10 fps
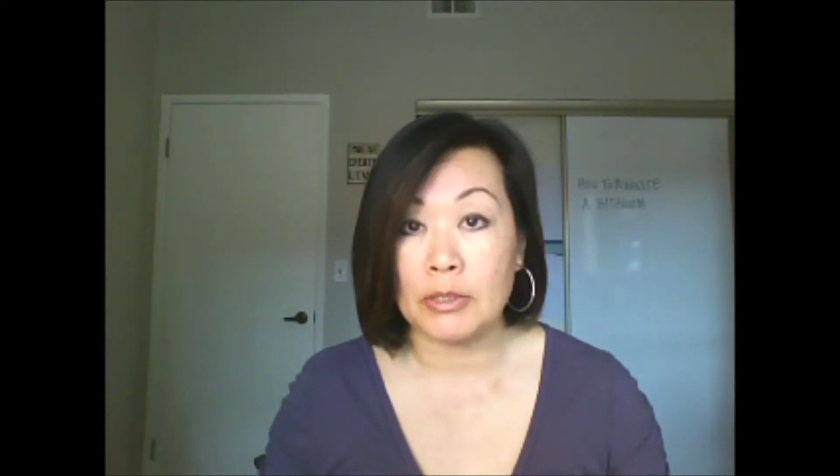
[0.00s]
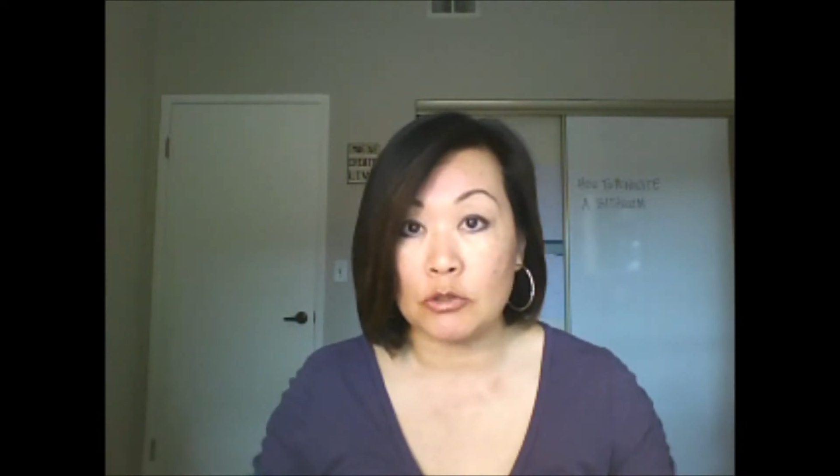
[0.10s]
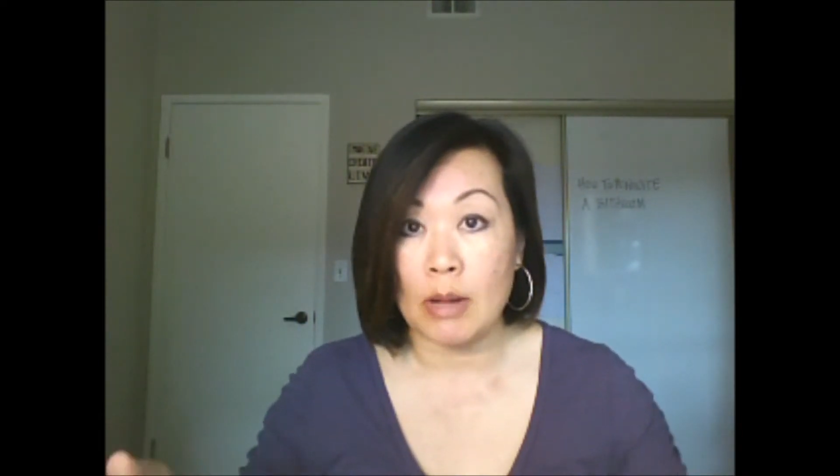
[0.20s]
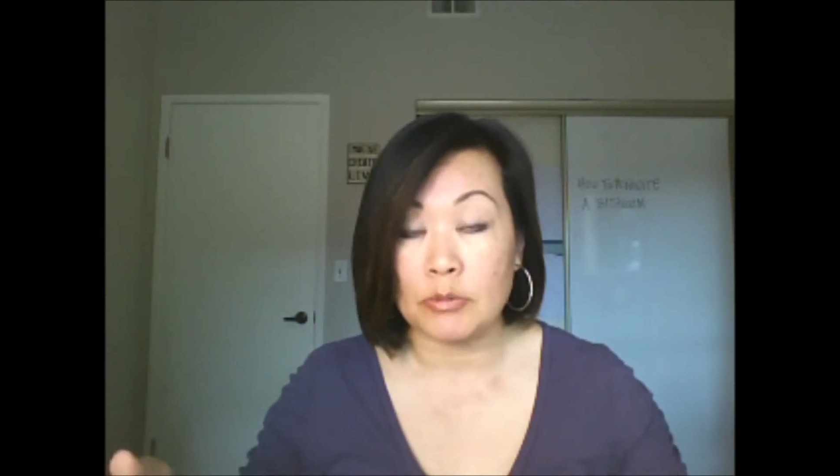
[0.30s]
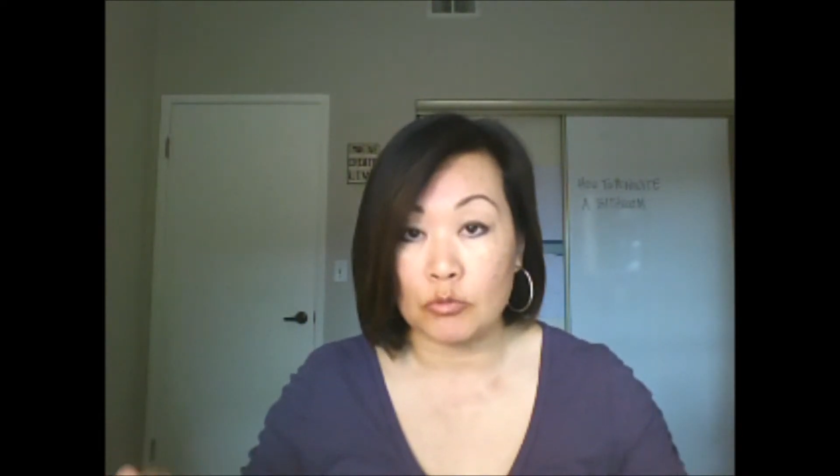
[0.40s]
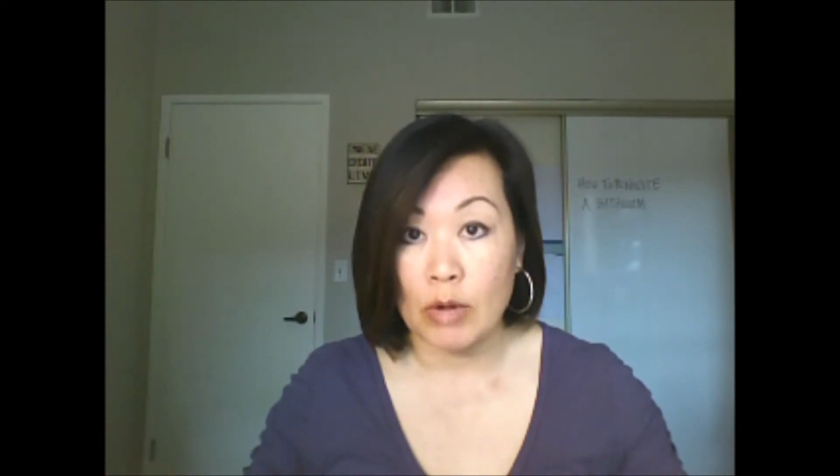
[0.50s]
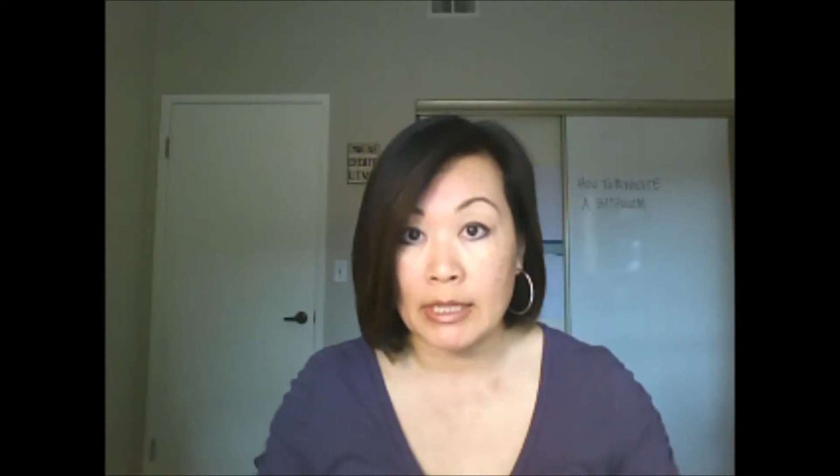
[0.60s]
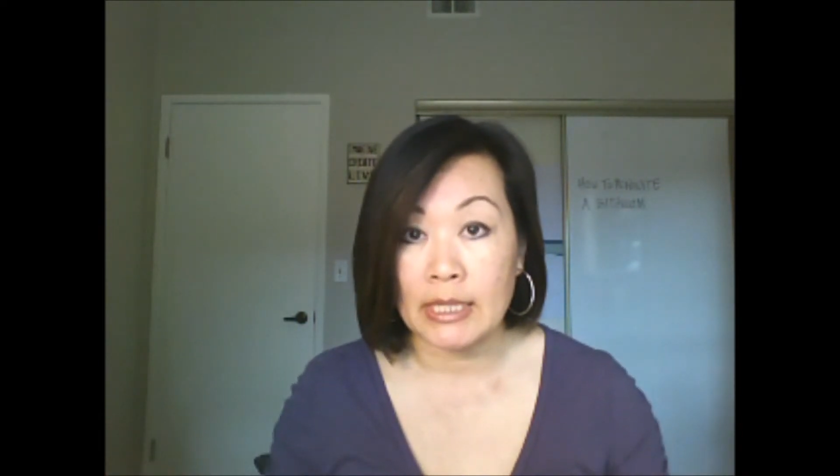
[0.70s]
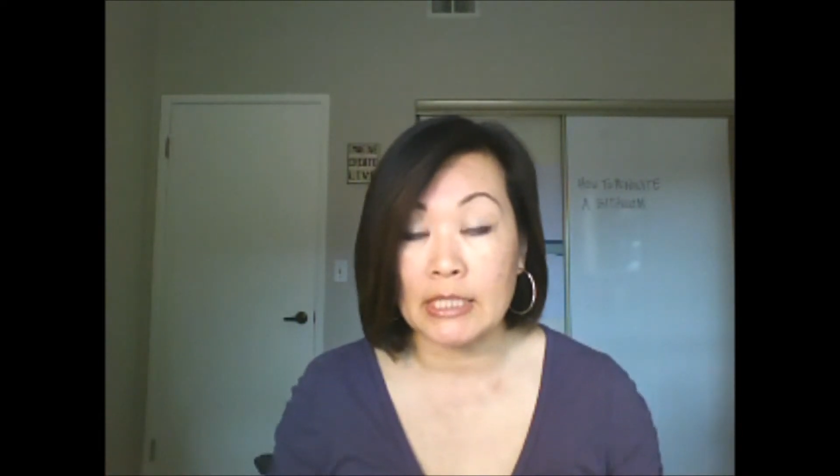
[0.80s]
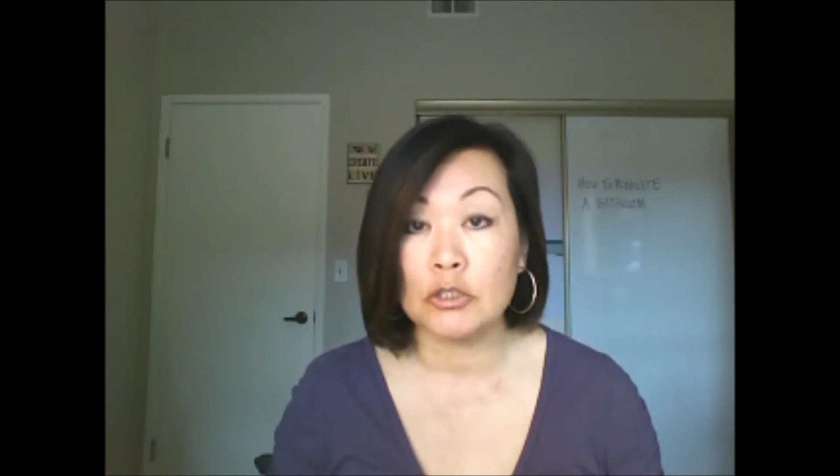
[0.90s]
it drops
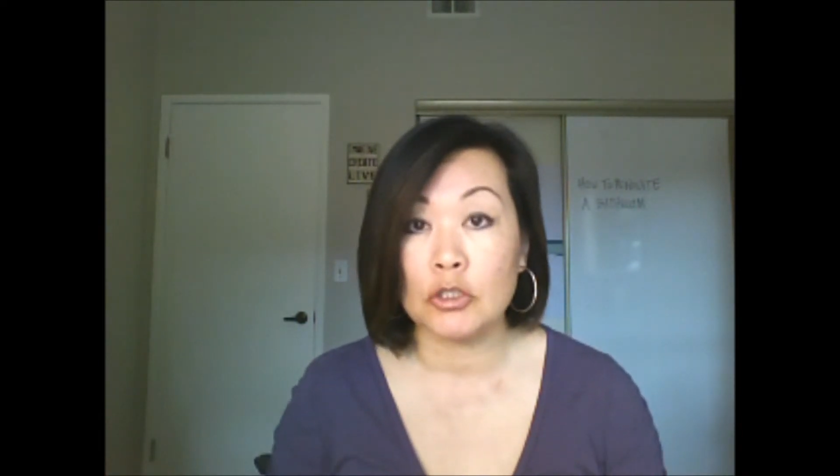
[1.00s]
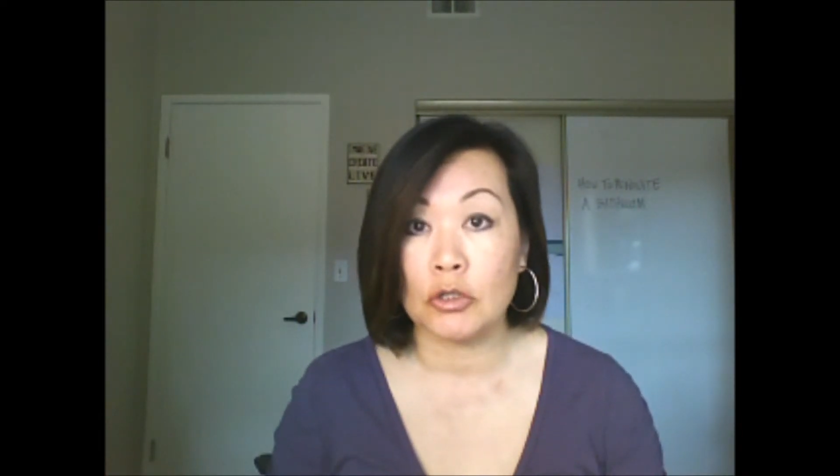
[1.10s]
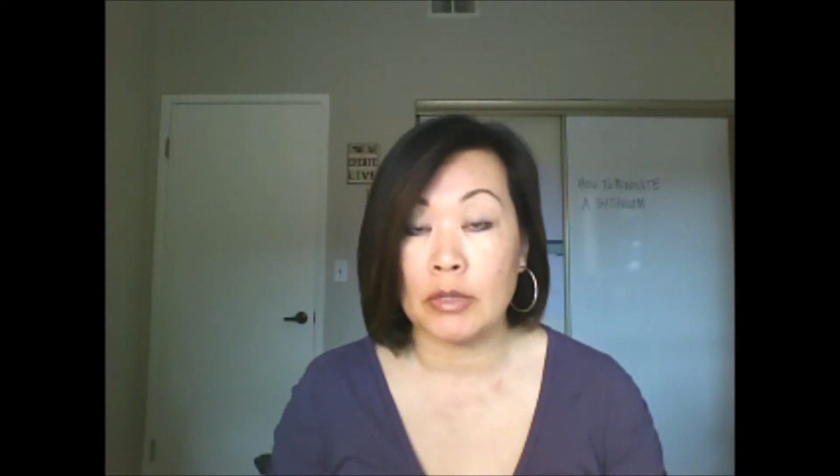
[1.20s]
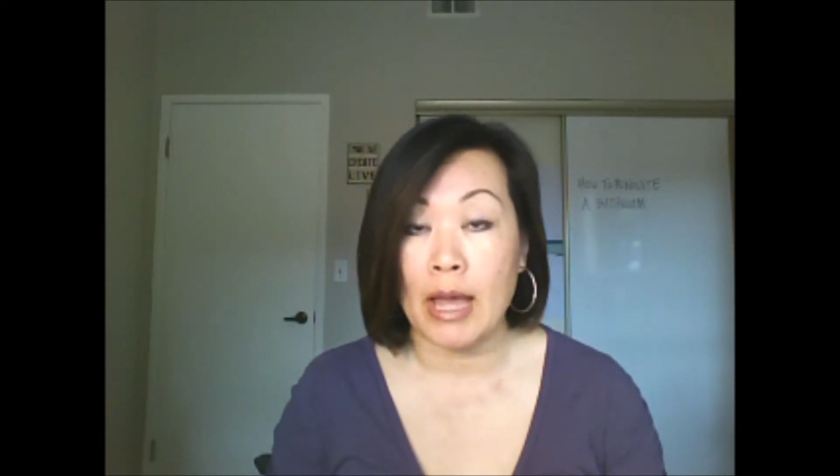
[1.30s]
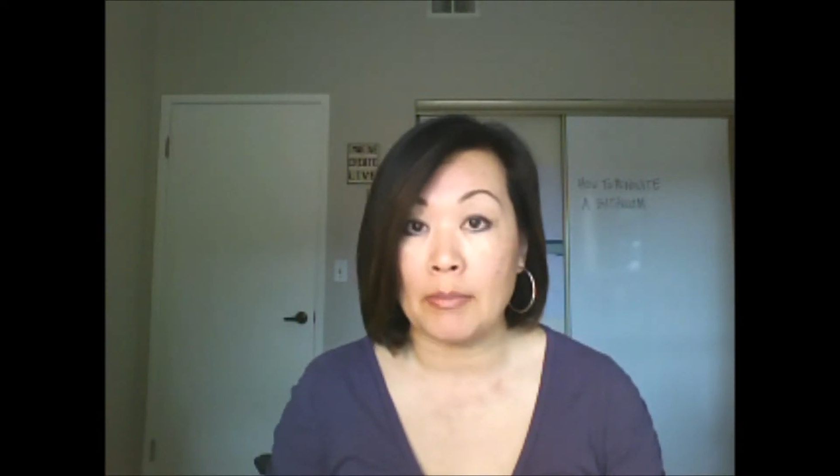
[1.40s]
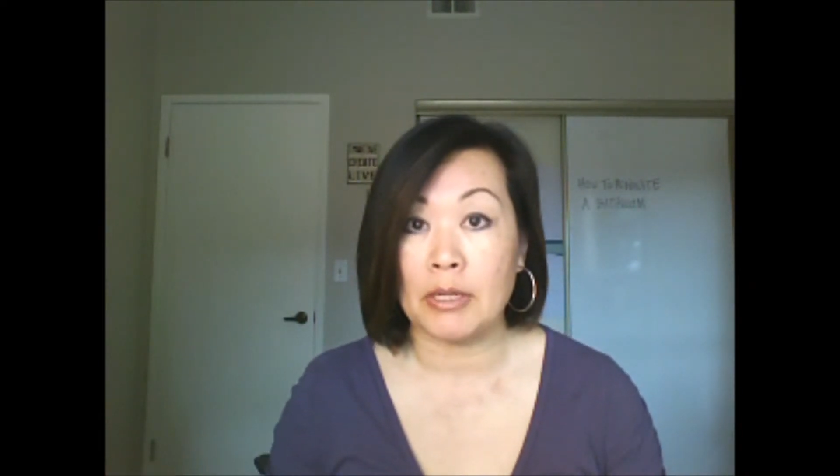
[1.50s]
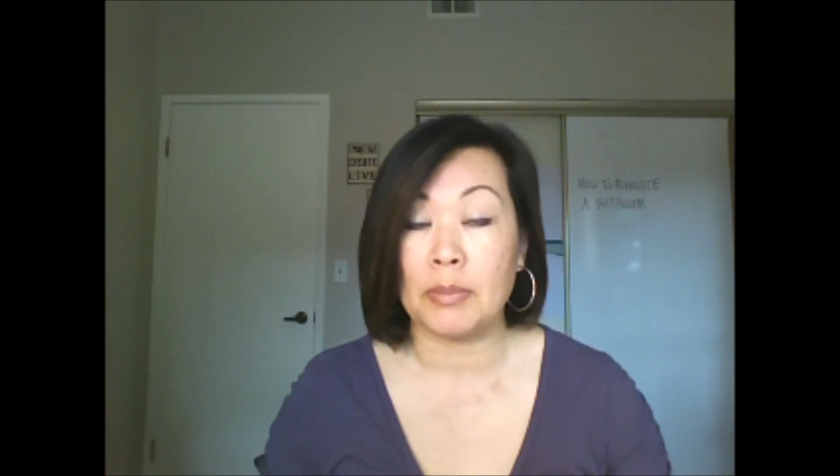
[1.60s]
right into your cabinet,